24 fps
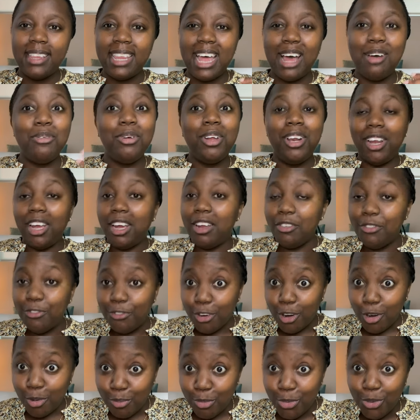That will
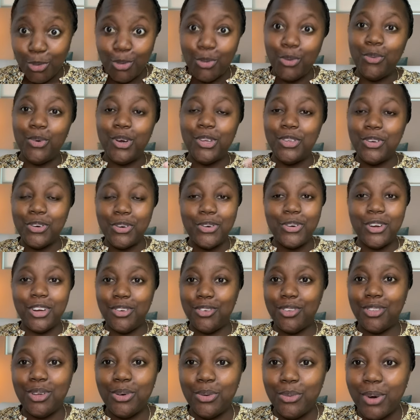inform you when you go
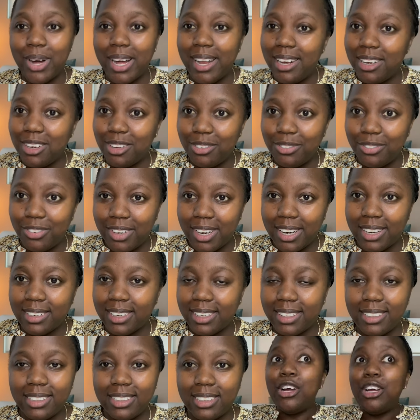into the world of
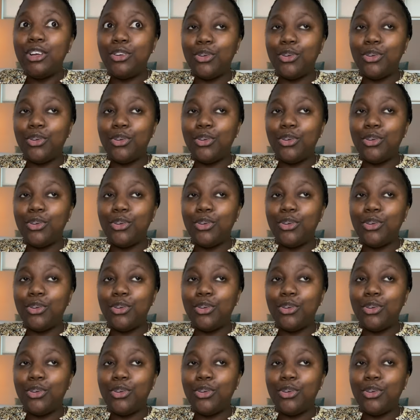fragrance.